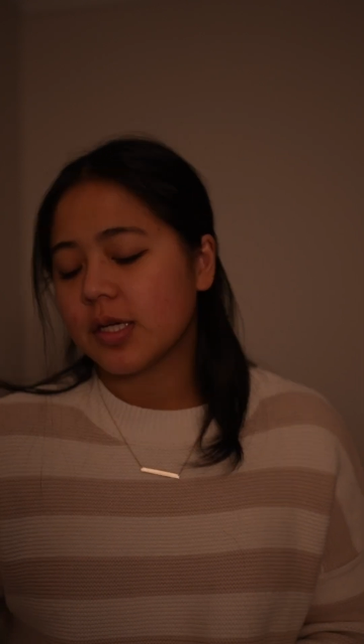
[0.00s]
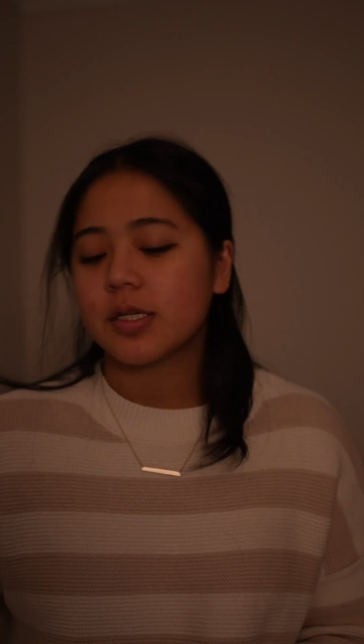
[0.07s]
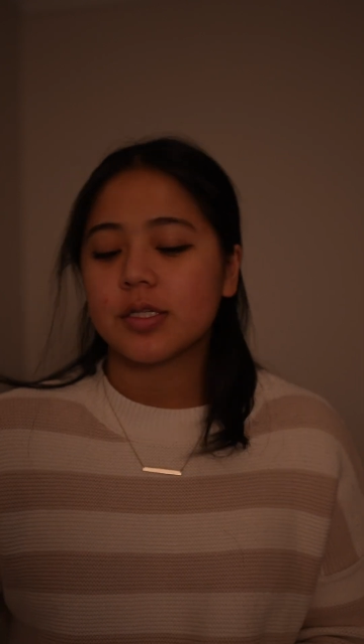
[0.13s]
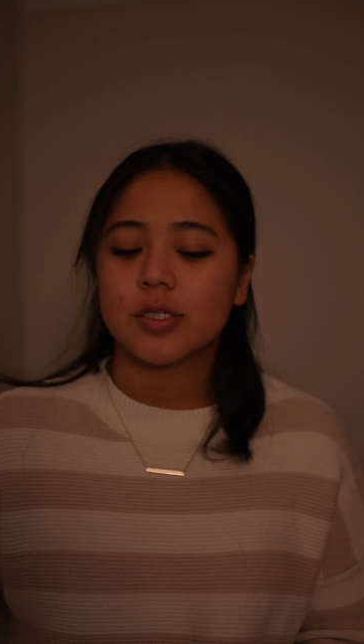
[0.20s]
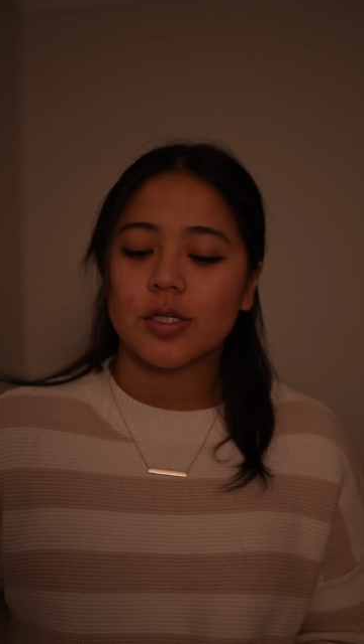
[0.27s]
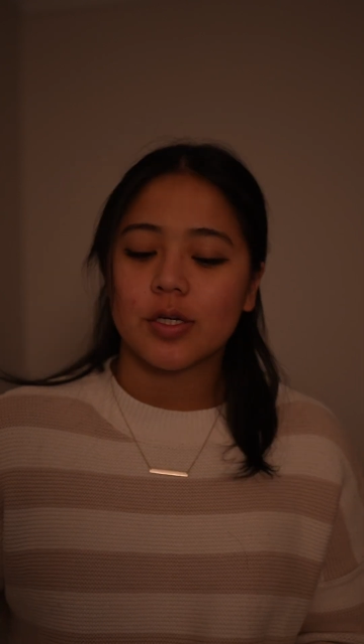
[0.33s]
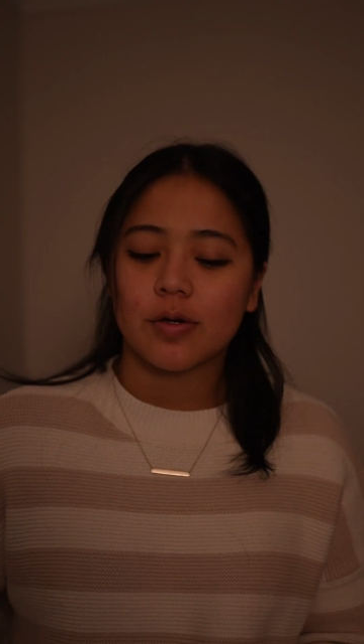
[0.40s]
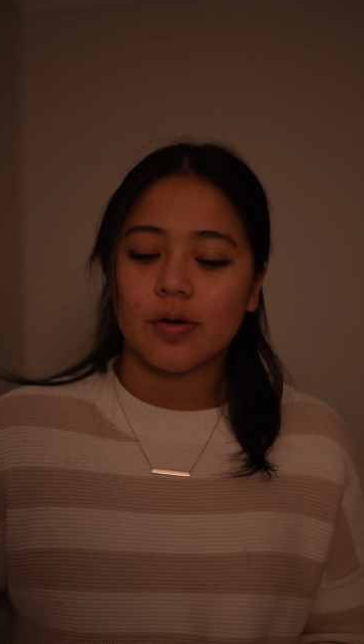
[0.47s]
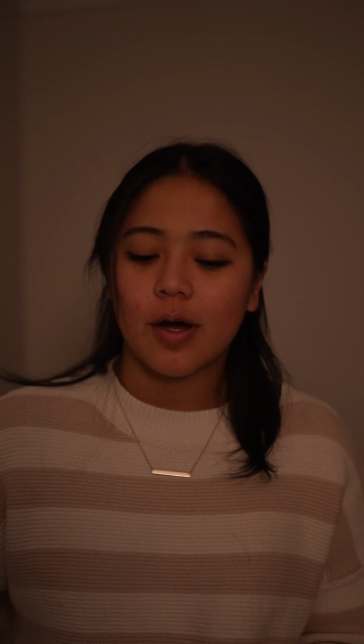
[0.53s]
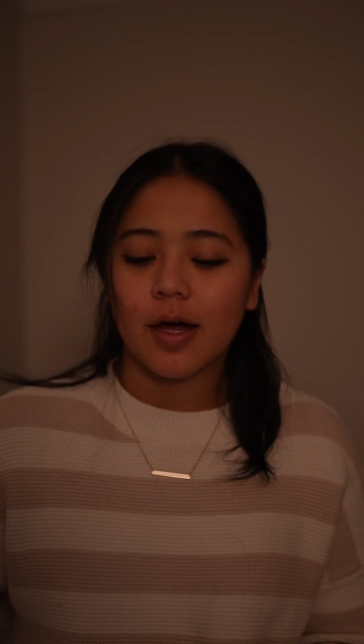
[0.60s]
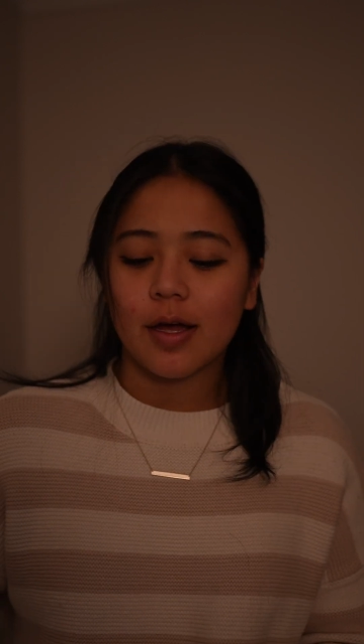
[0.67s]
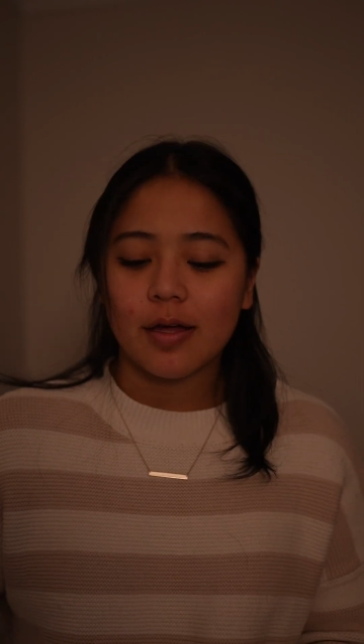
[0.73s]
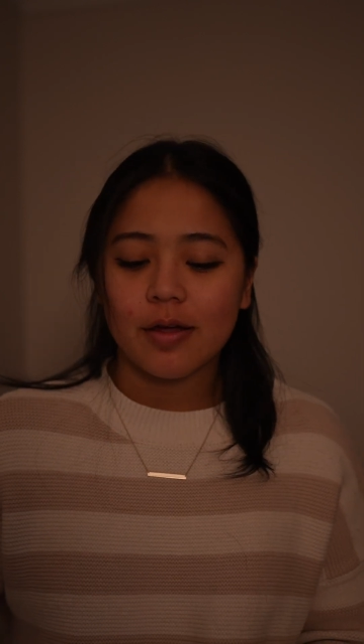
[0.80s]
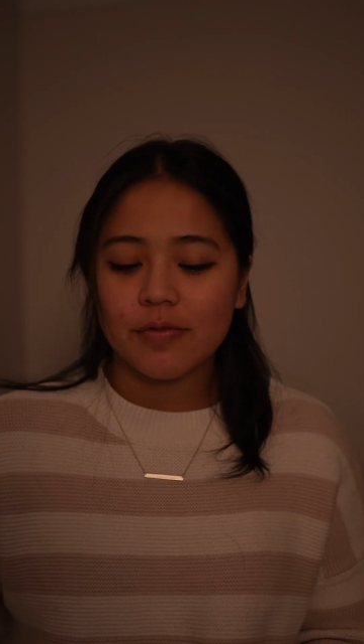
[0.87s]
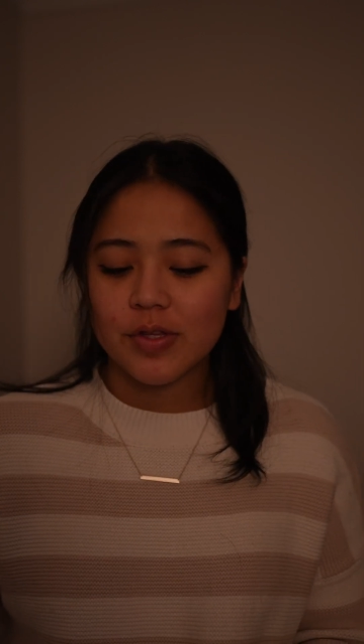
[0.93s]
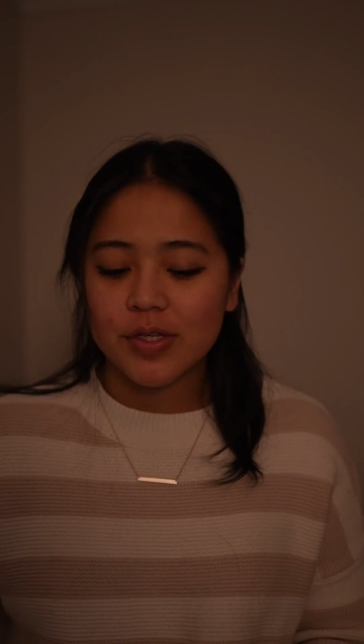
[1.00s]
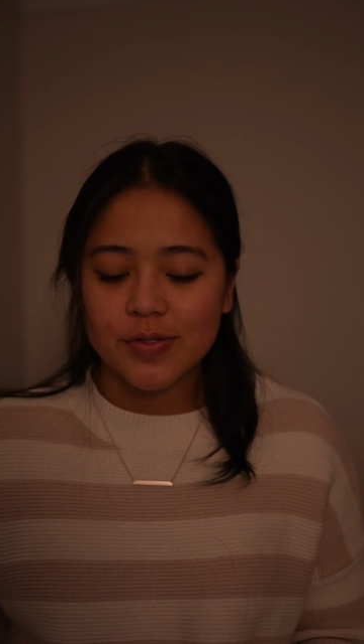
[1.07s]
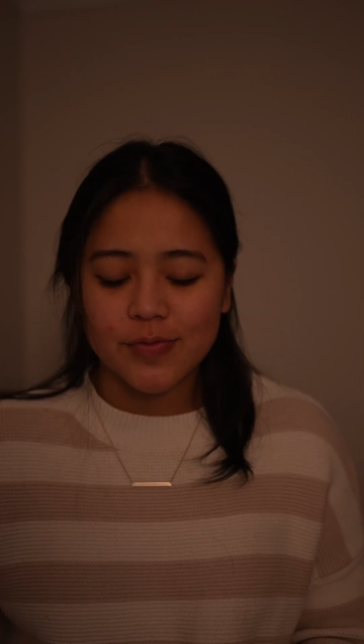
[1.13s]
So I have this